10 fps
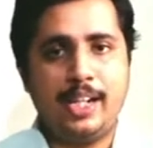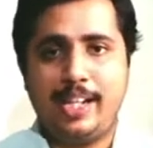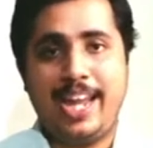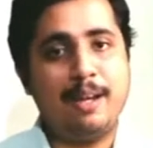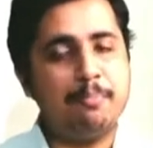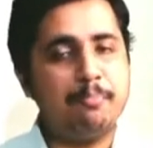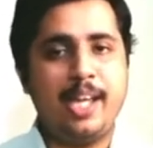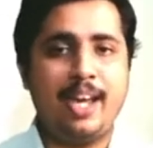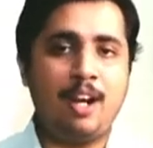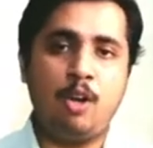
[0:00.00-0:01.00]

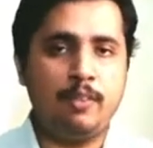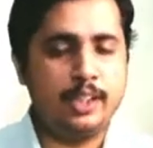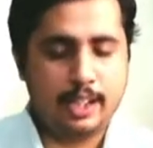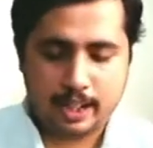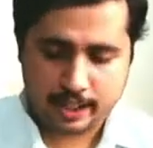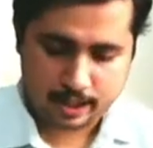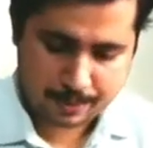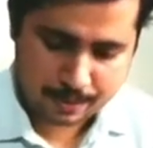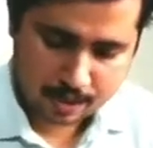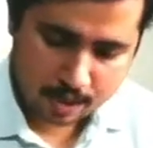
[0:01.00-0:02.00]
KMP along with
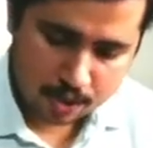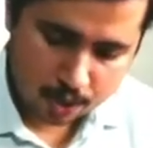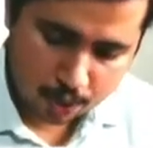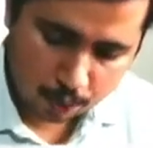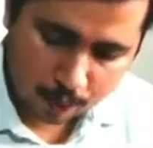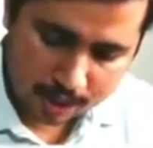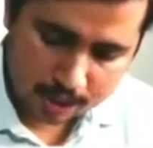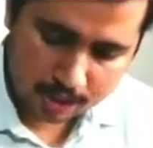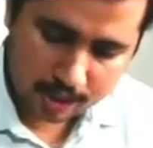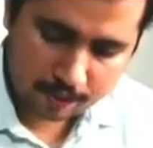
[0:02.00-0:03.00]
relatives. So 1,
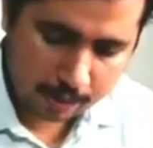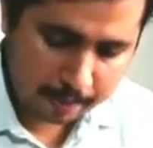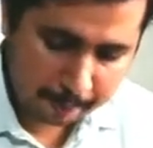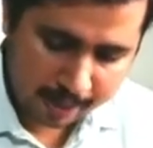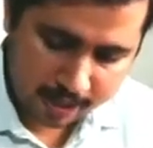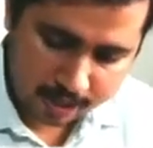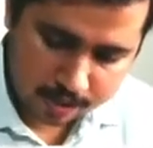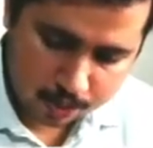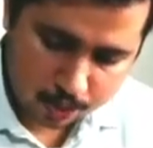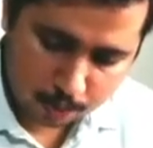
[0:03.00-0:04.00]
it will be parents,
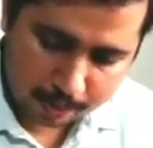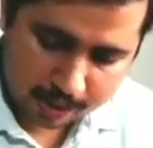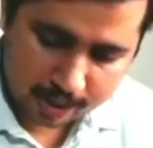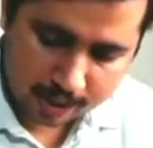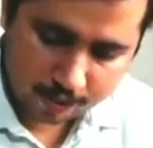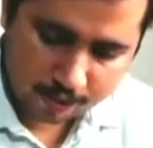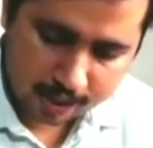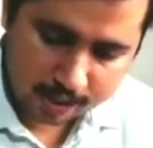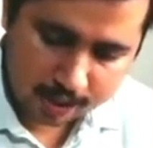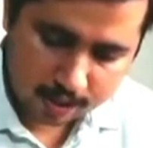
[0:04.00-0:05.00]
so mother and
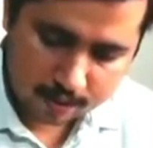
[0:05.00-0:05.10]
father.